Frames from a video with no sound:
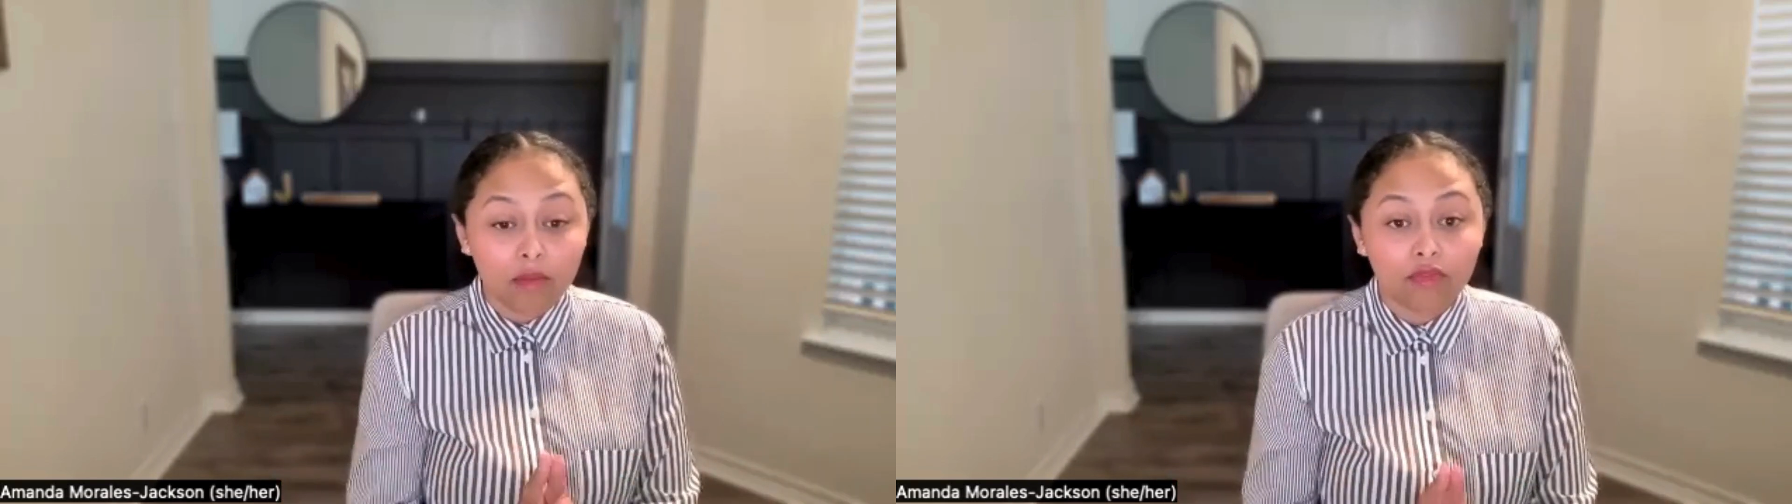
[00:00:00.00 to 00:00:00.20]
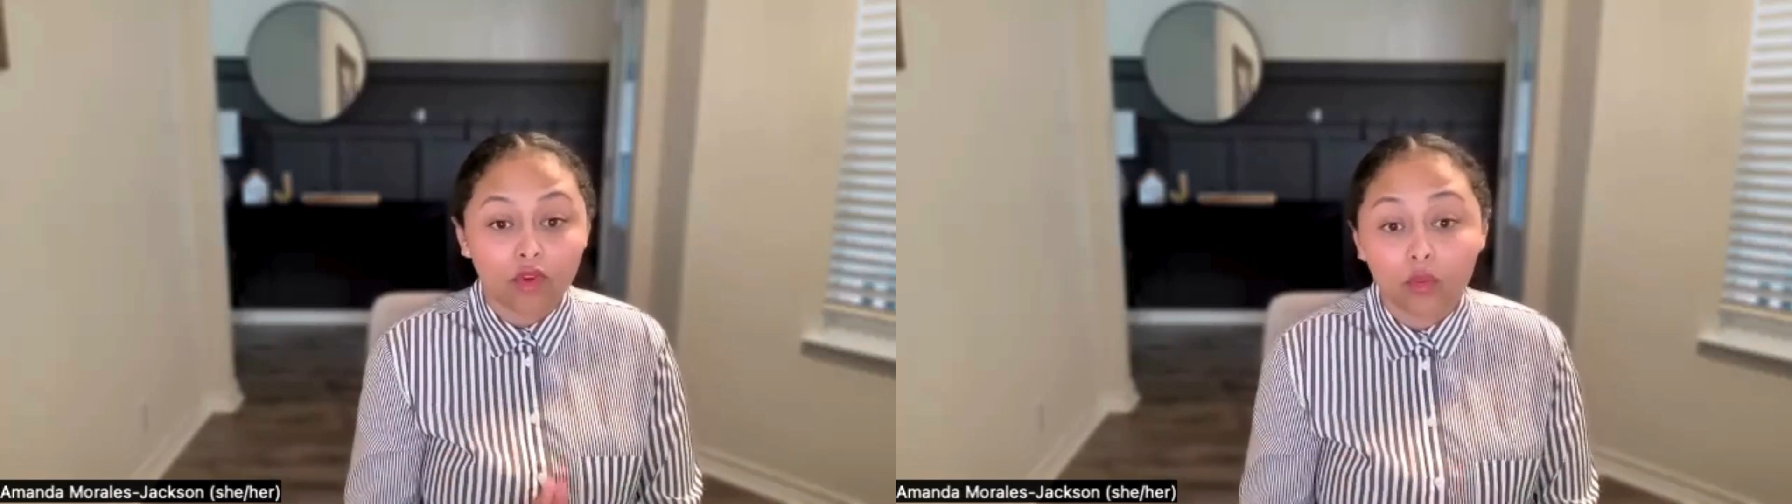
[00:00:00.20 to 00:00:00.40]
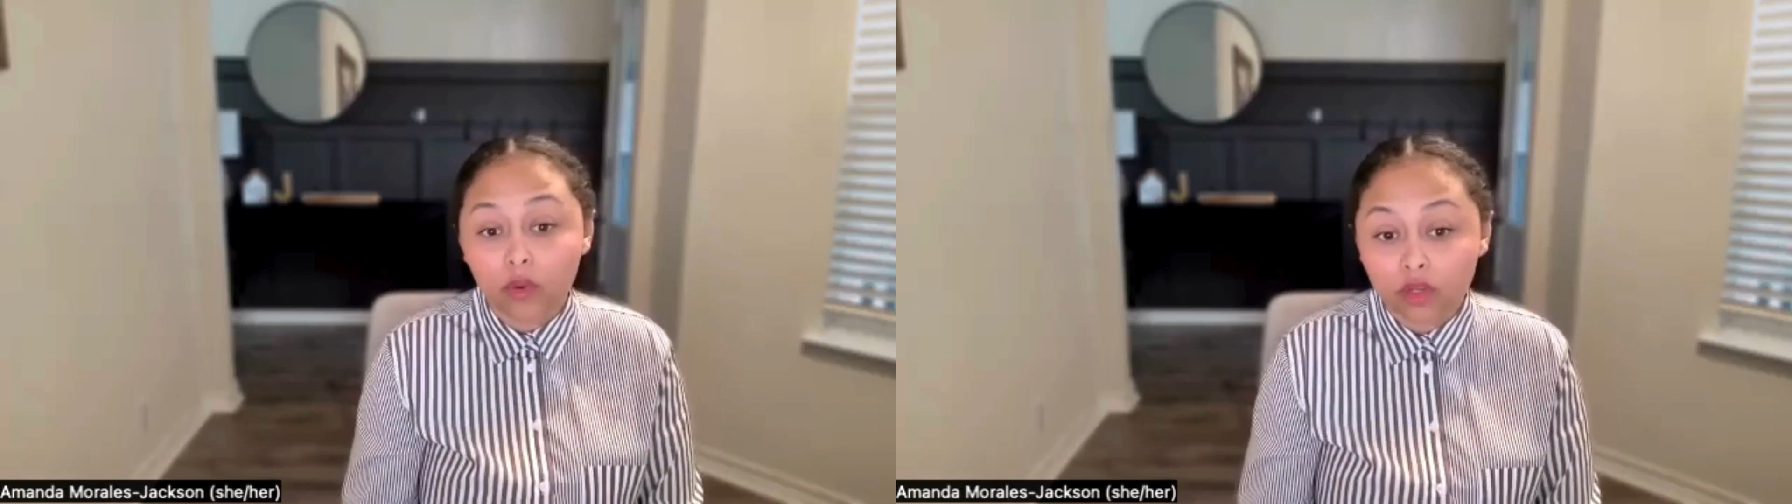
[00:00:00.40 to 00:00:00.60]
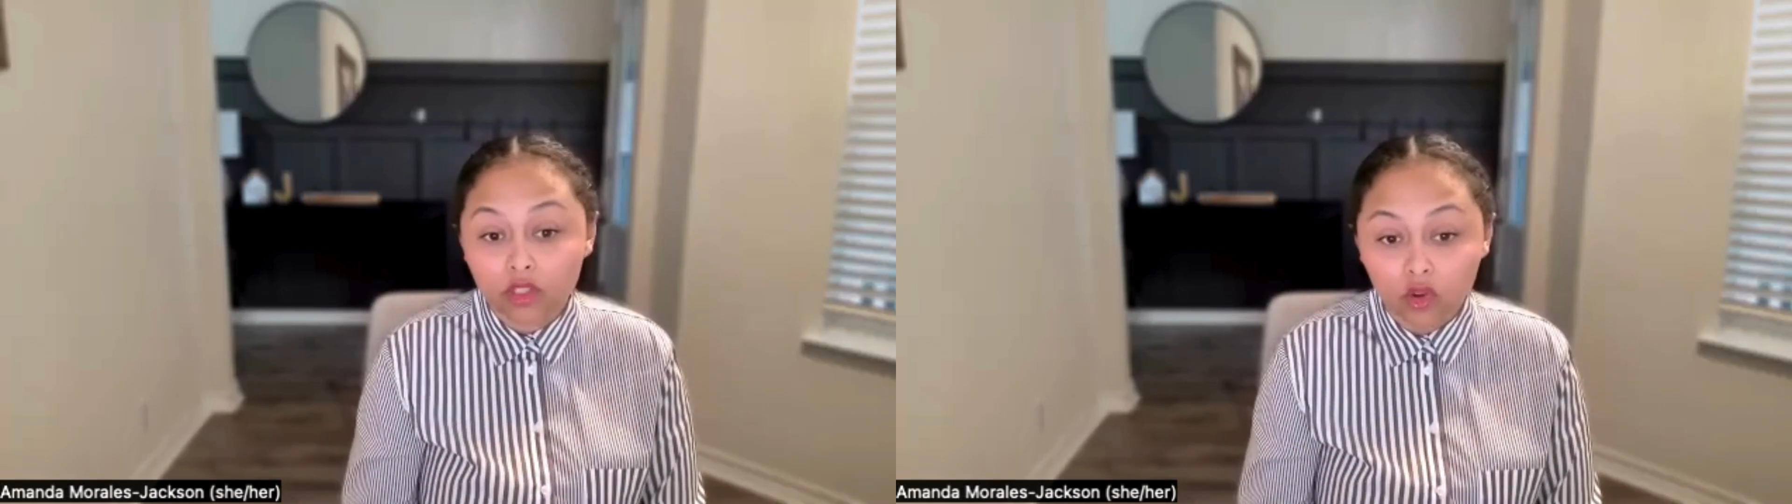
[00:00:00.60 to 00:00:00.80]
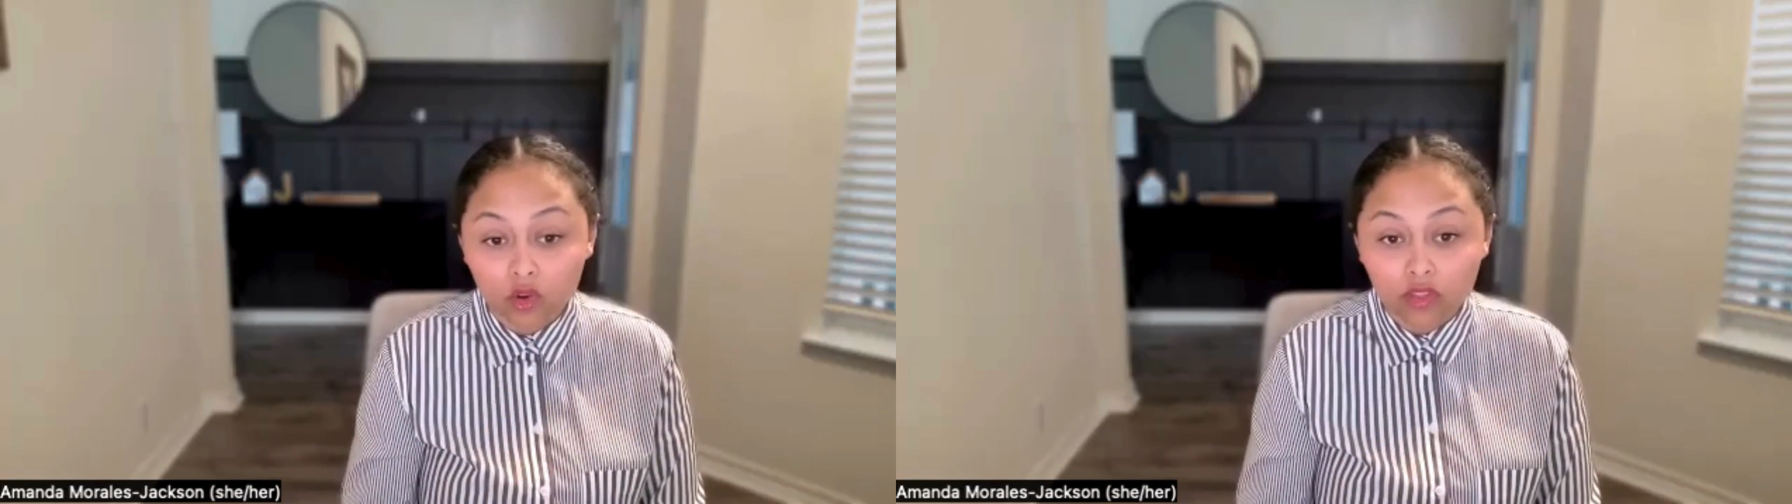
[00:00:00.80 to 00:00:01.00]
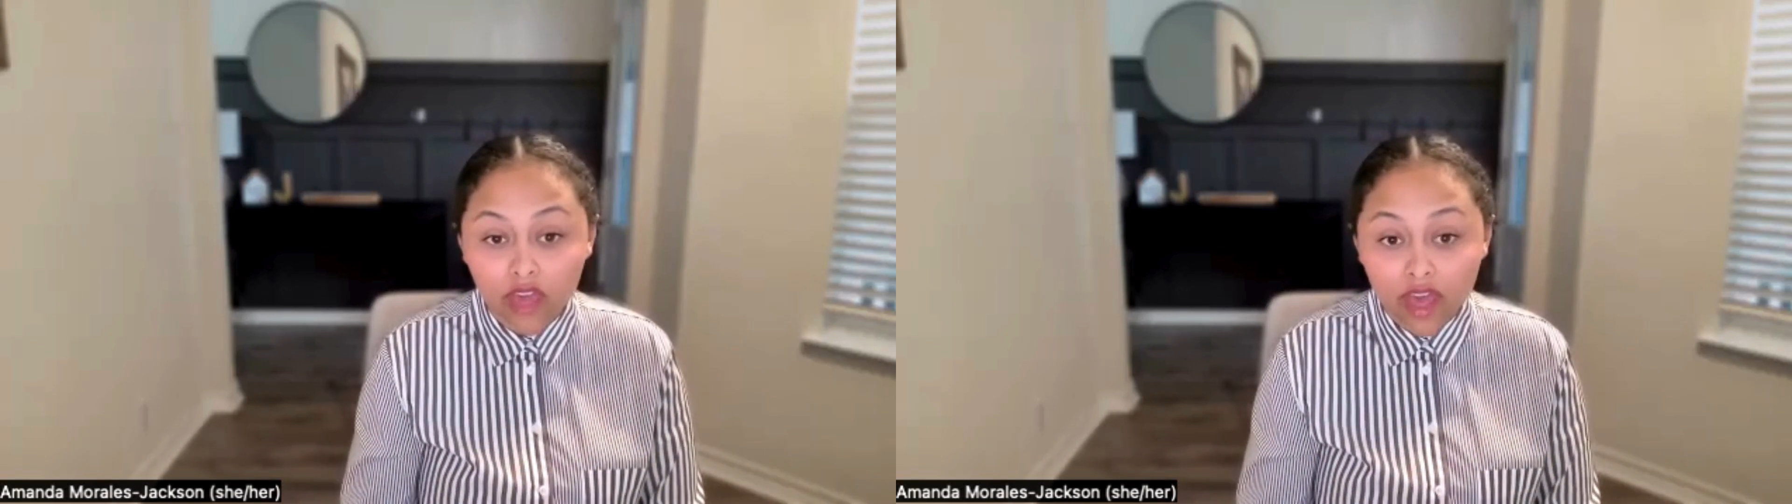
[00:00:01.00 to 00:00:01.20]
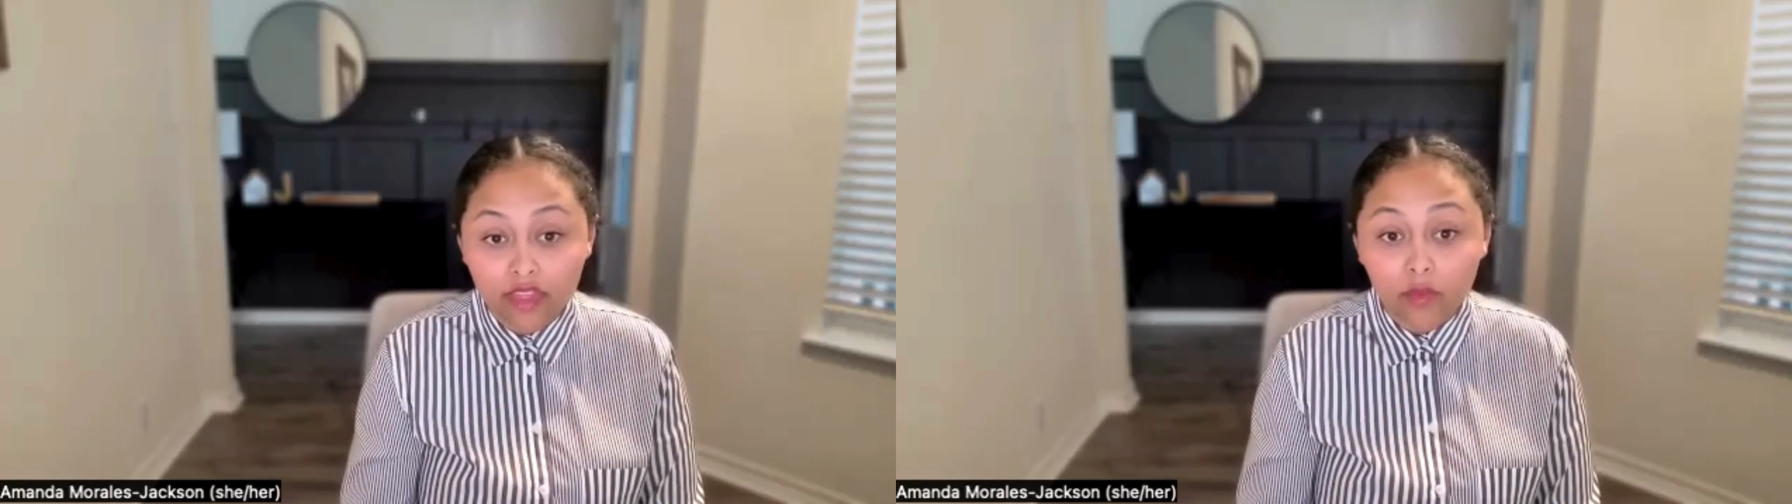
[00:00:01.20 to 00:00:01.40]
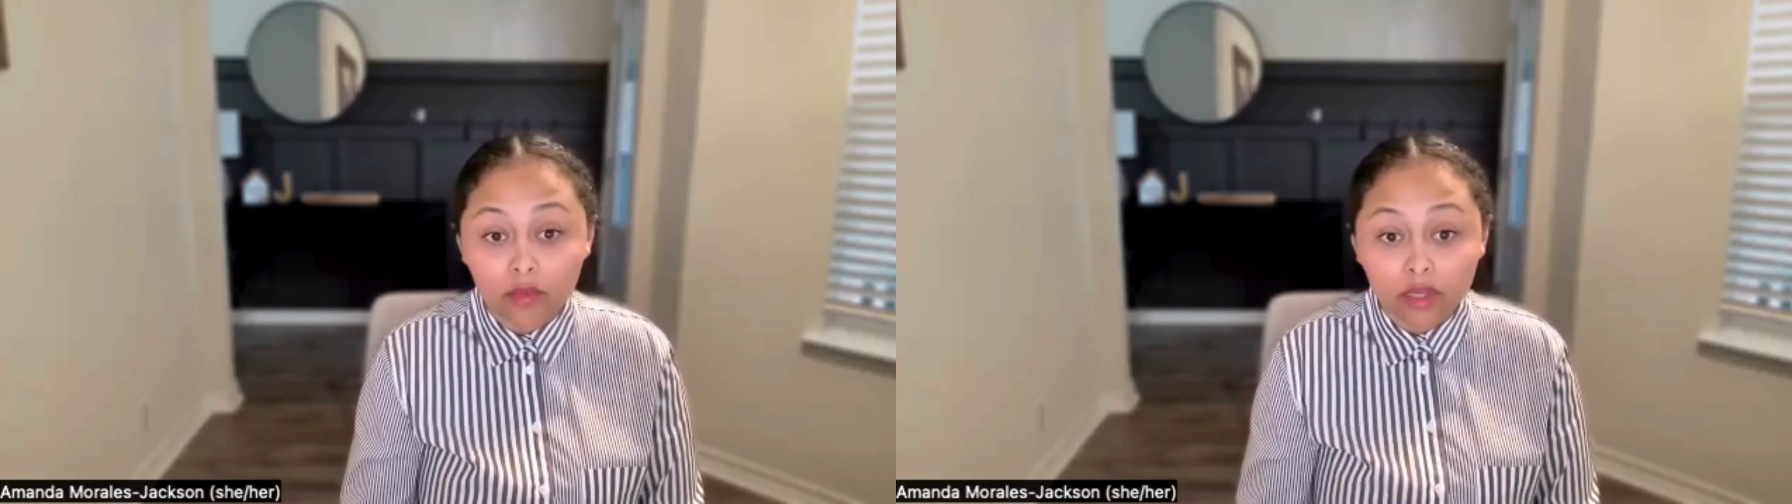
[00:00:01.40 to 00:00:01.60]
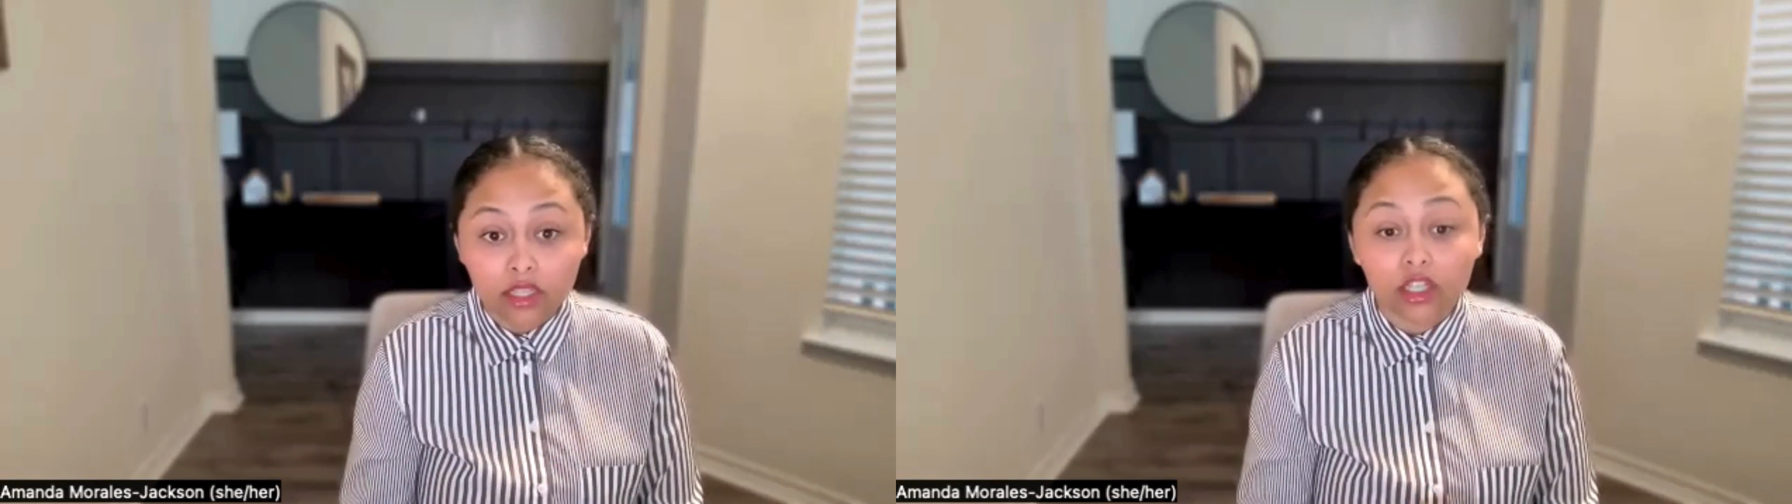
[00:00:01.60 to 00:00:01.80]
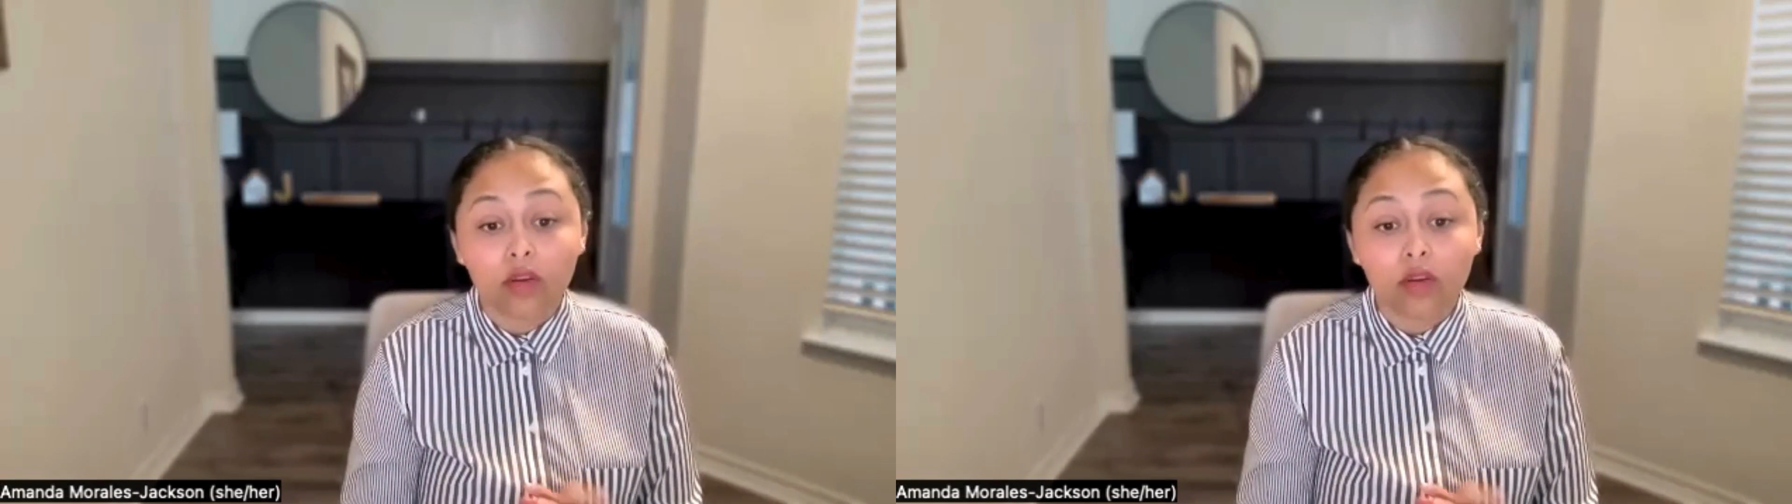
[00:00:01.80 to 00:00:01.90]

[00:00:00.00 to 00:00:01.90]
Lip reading: before we were told that they would be